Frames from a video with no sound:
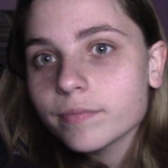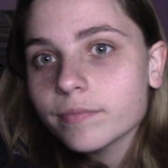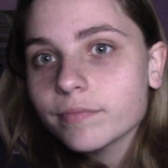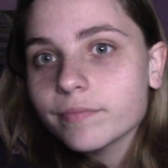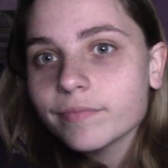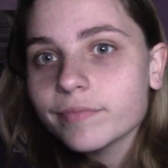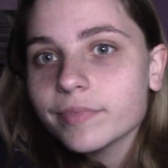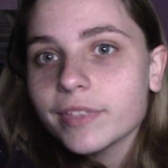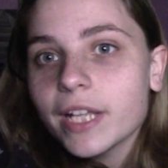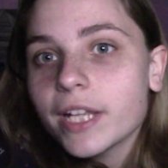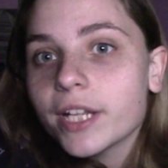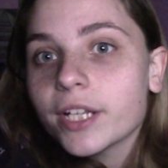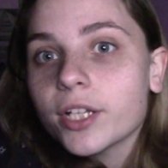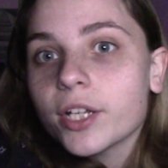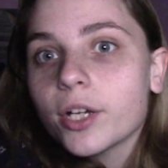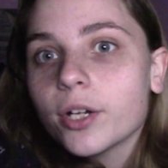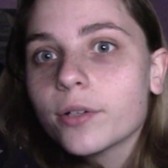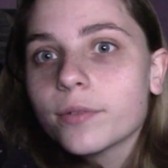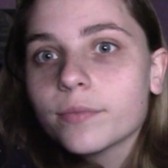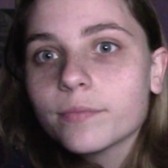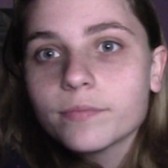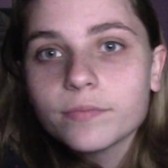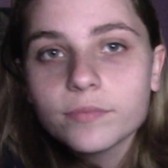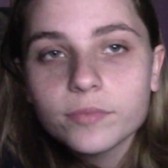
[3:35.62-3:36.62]
let it
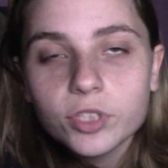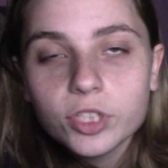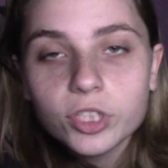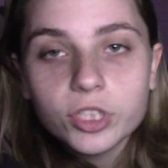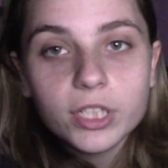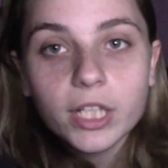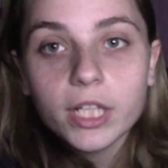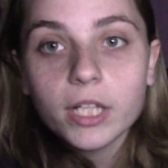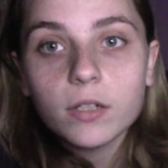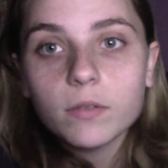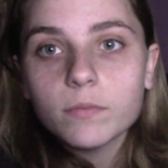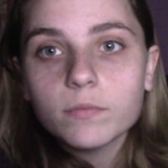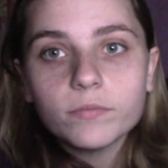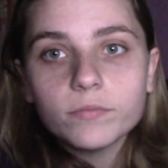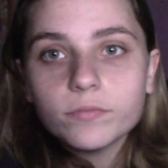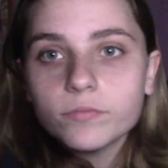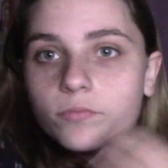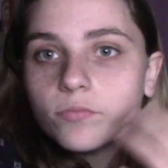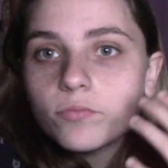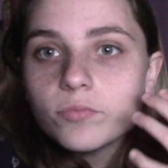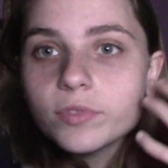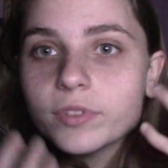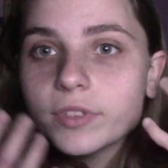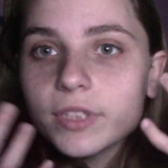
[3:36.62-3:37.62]
go. Just like
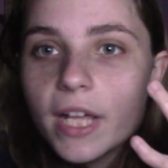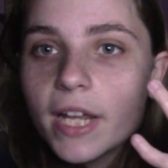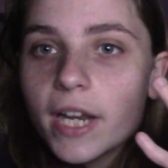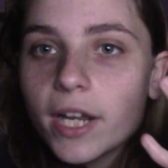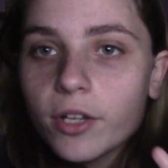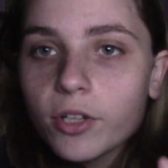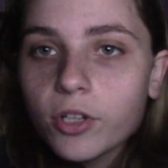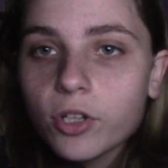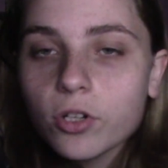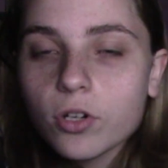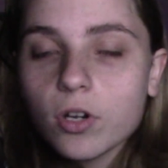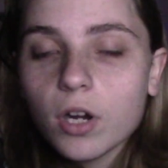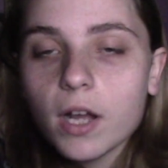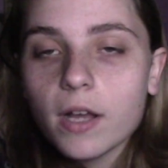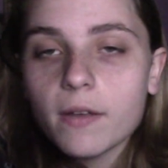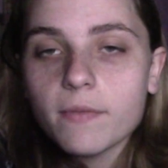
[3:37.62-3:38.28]
let out your cry